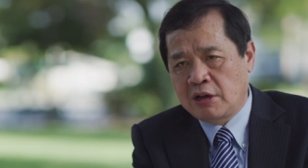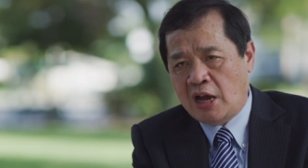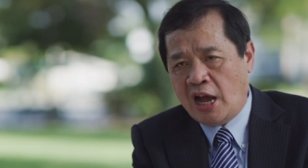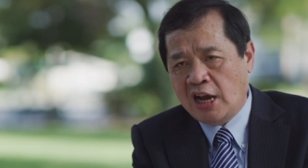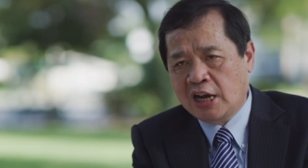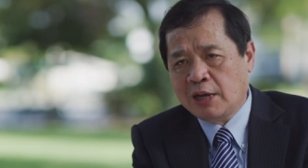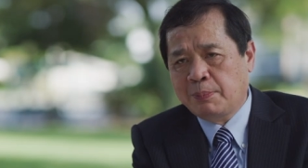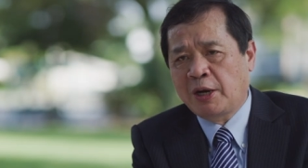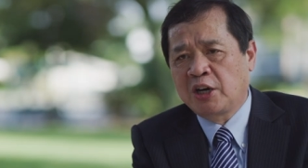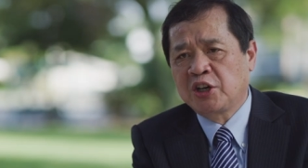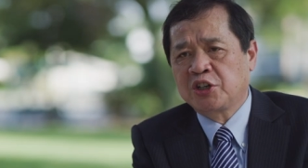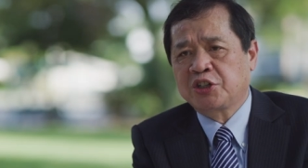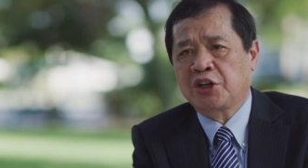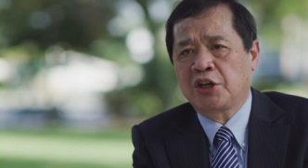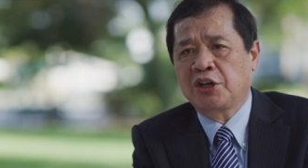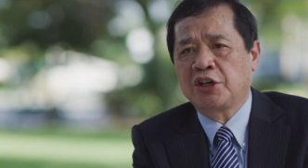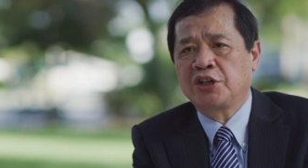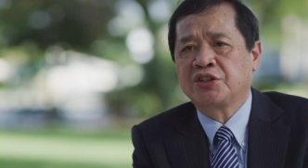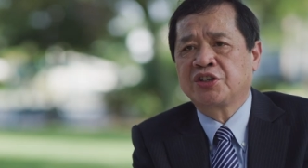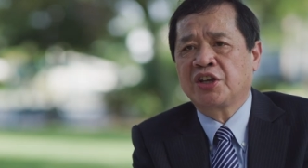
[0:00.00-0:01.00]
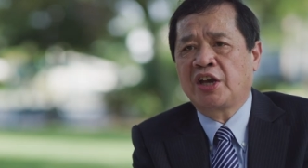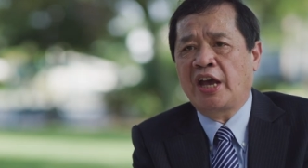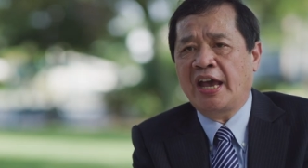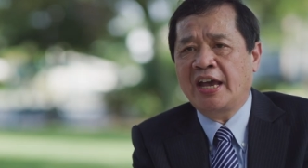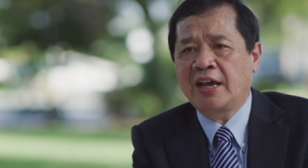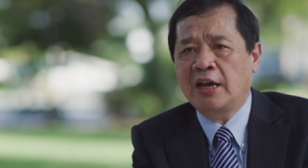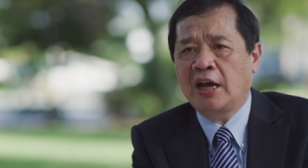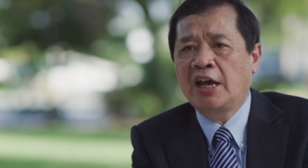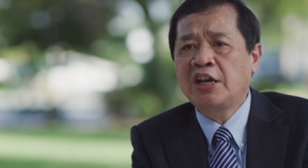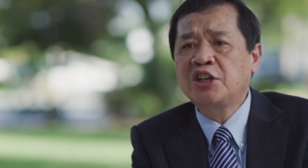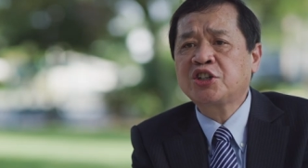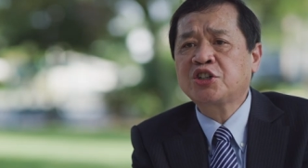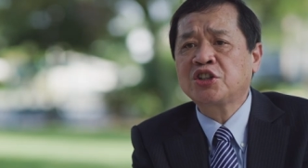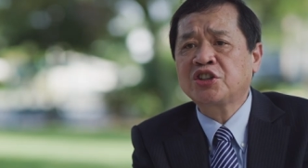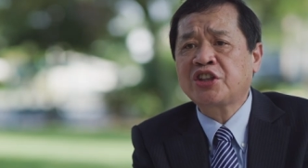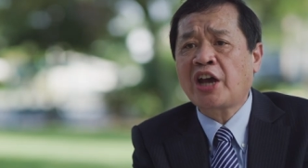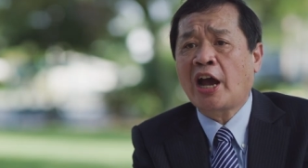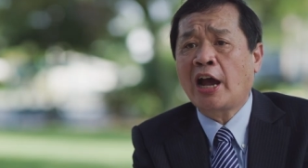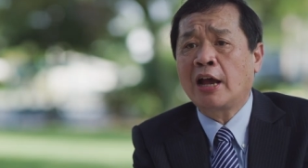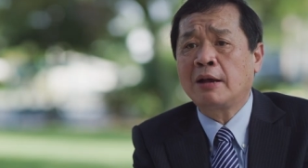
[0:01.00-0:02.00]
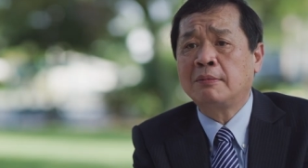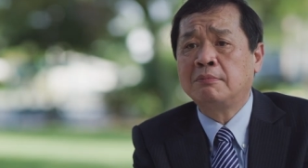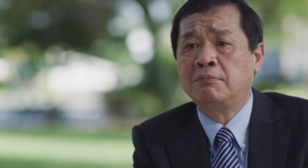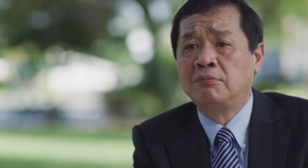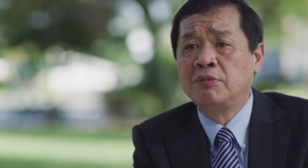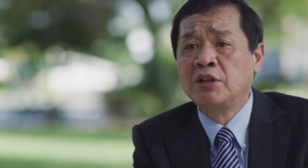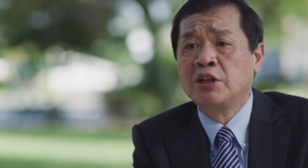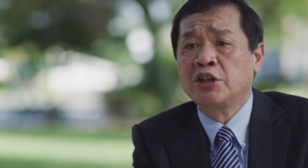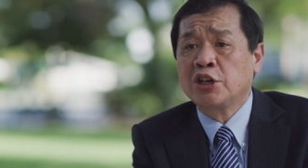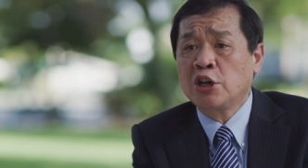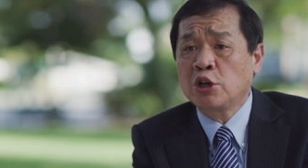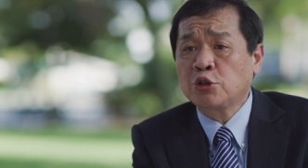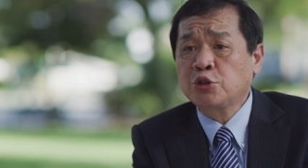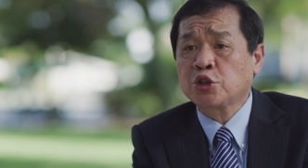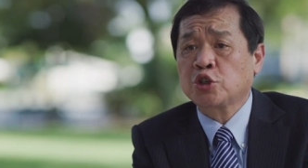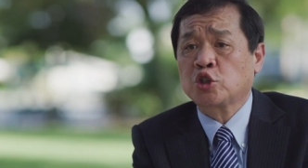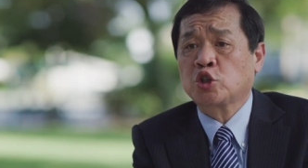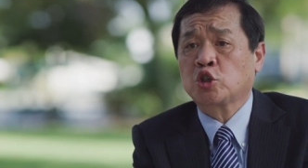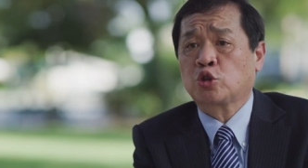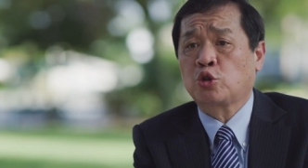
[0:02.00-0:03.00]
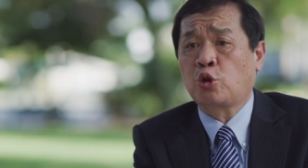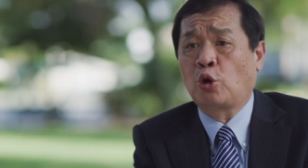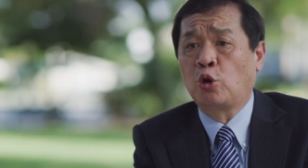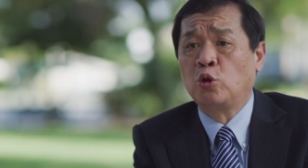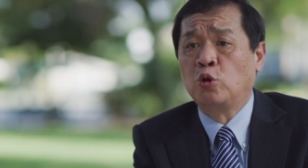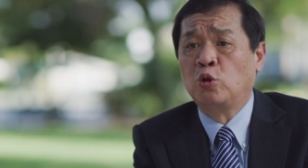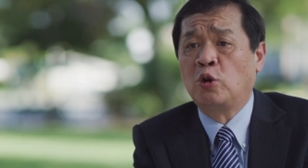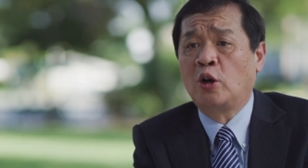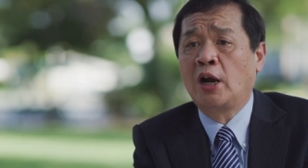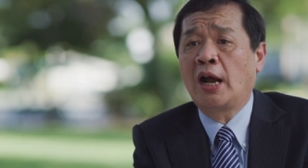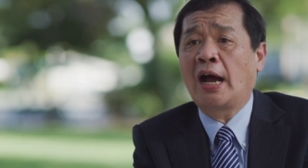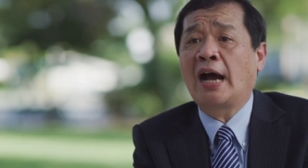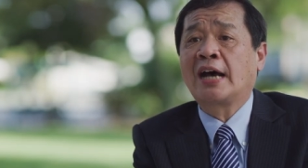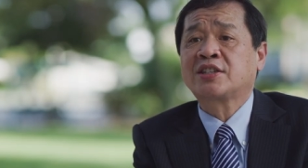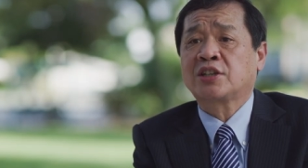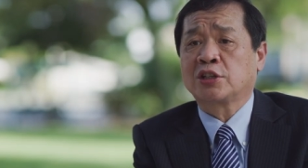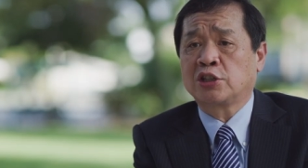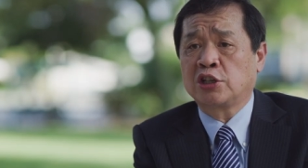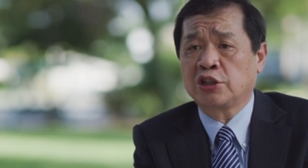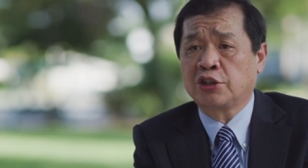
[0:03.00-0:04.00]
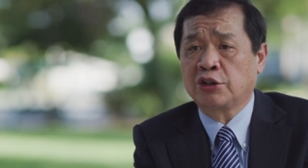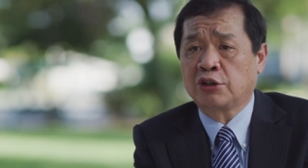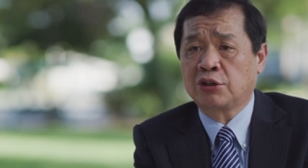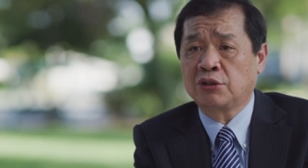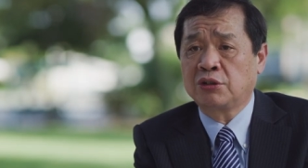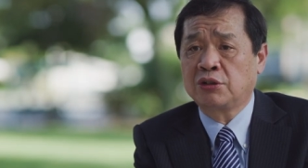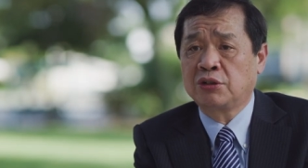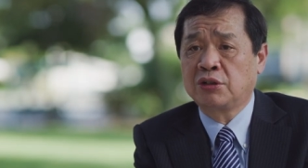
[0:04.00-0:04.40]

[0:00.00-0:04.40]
acupuncture in the ancient time used stone as needle.